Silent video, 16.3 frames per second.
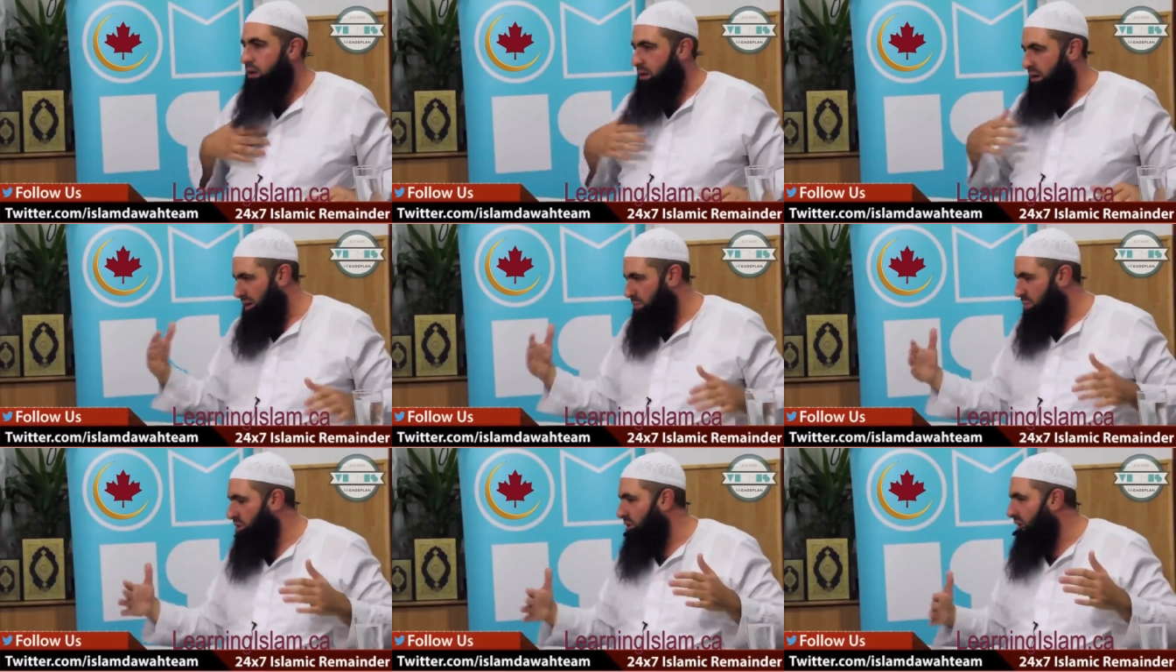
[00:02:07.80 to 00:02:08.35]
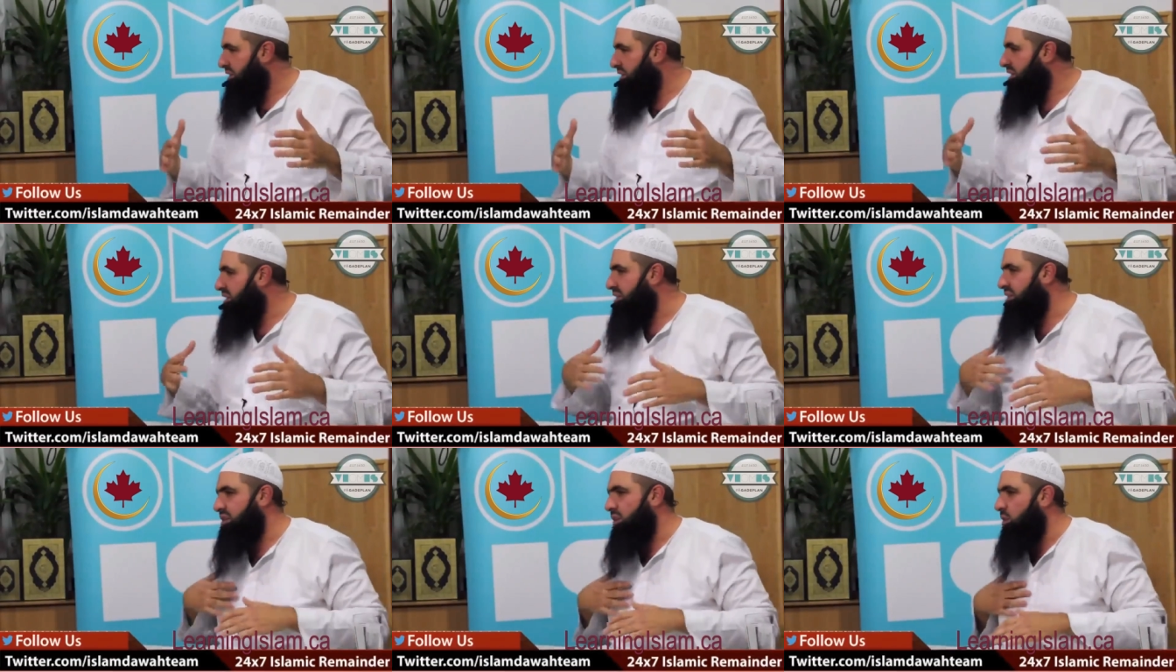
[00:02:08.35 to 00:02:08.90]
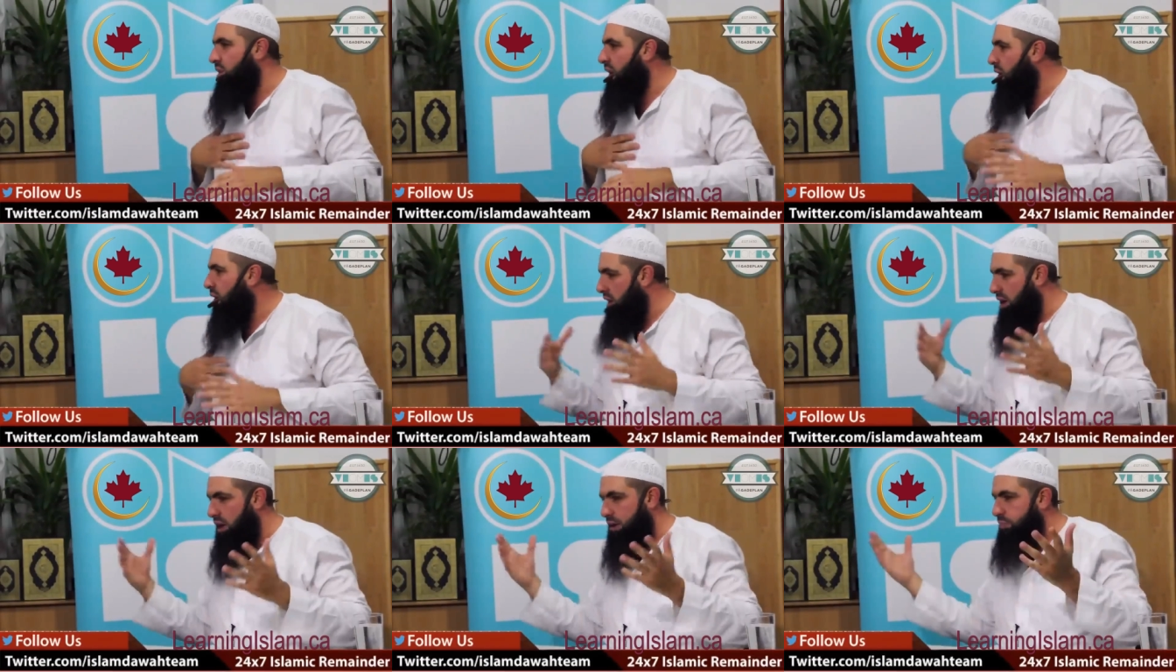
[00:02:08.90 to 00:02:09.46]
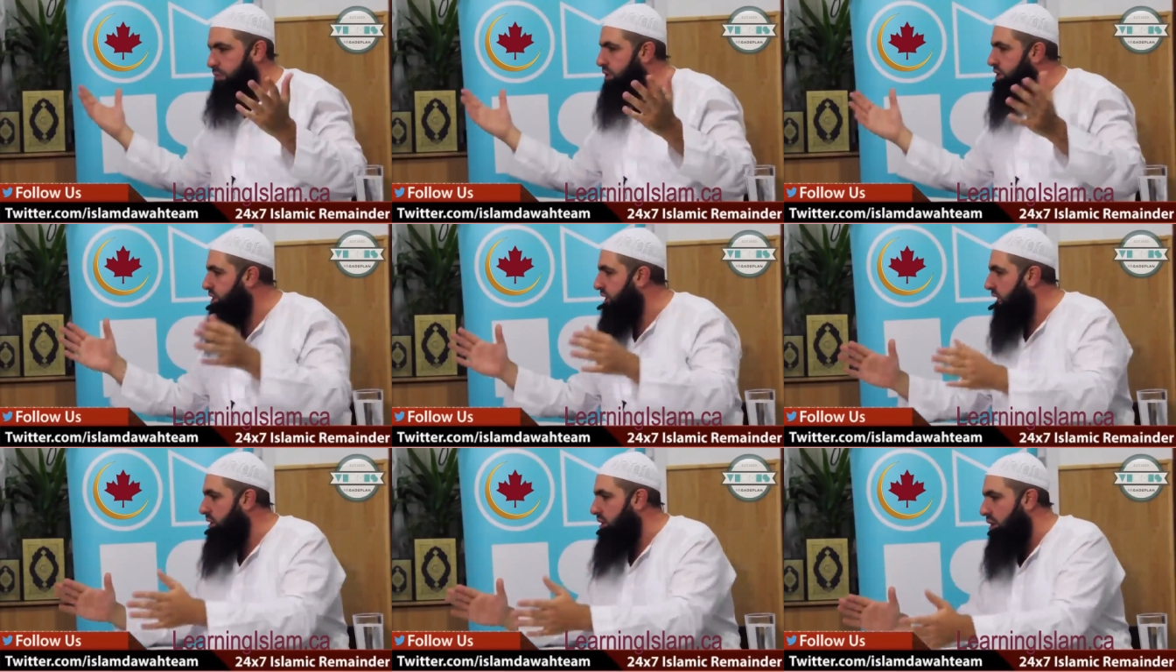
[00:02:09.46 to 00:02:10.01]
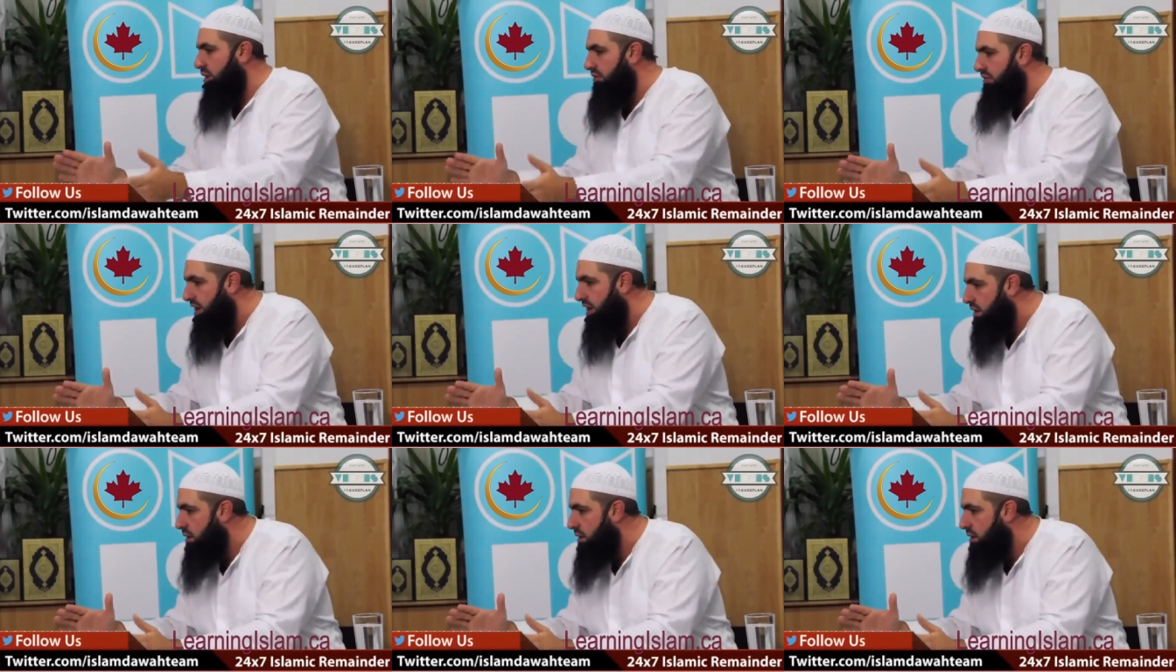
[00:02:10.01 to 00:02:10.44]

And more or less he says, Oh Allah, well, I appreciate the offer.